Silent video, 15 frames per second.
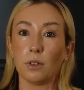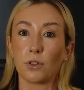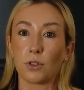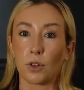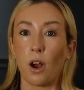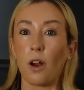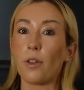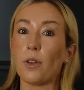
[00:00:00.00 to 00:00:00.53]

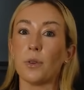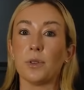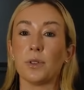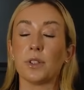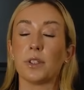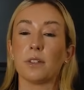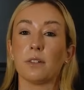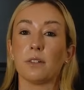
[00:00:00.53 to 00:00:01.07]
draw
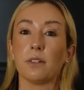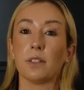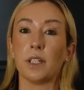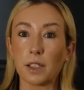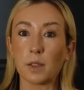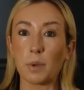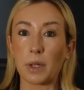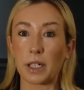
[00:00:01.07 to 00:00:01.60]
those
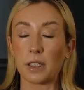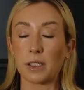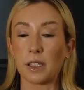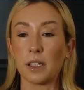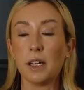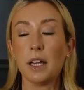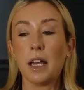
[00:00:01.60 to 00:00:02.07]
lines, because